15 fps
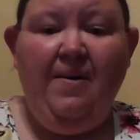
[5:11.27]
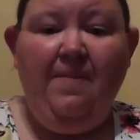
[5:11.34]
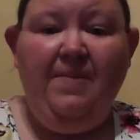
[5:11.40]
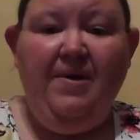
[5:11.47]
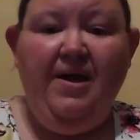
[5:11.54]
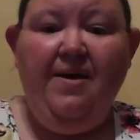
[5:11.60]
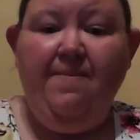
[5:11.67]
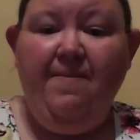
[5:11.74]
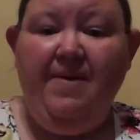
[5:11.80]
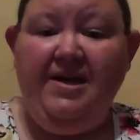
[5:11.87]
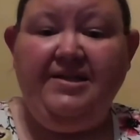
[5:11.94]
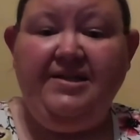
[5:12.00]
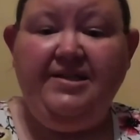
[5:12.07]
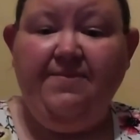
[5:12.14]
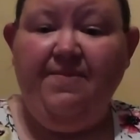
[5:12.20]
It
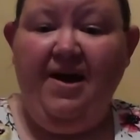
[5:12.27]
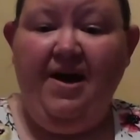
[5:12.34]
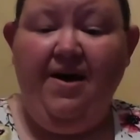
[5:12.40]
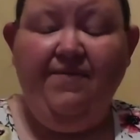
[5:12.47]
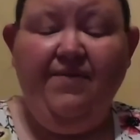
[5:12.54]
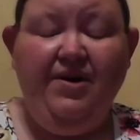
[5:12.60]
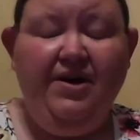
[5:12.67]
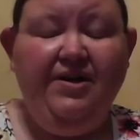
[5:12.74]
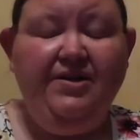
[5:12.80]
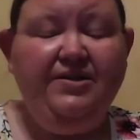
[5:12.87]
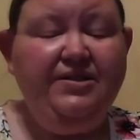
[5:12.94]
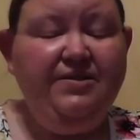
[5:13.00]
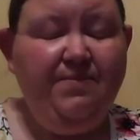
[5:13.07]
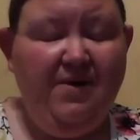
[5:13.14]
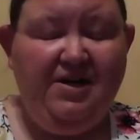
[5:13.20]
makes them have good
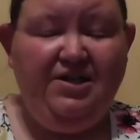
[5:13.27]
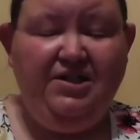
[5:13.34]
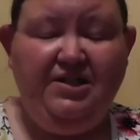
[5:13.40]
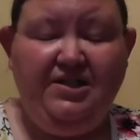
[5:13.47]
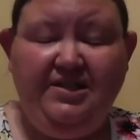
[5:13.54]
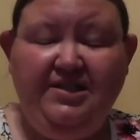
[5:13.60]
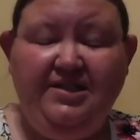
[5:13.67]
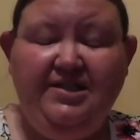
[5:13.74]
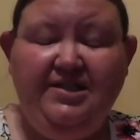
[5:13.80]
expressions.